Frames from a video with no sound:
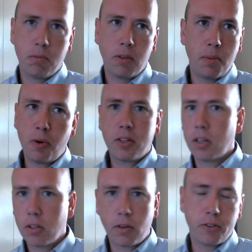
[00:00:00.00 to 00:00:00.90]
the
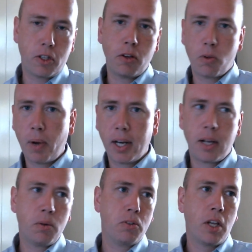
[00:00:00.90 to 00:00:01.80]
president's office, the White
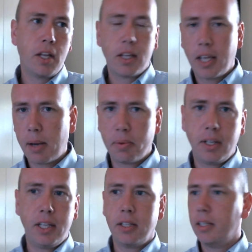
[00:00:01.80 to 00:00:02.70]
House, Capitol
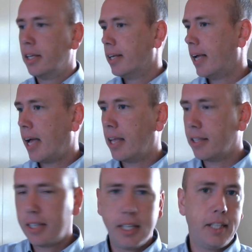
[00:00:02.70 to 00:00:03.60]
Hill, the
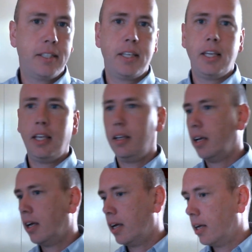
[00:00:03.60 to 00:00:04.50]
CDC,
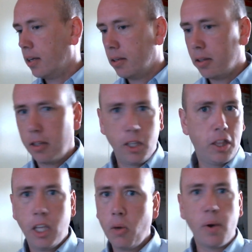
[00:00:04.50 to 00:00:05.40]

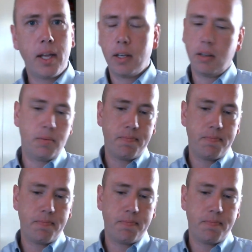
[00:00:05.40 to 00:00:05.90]
the UN,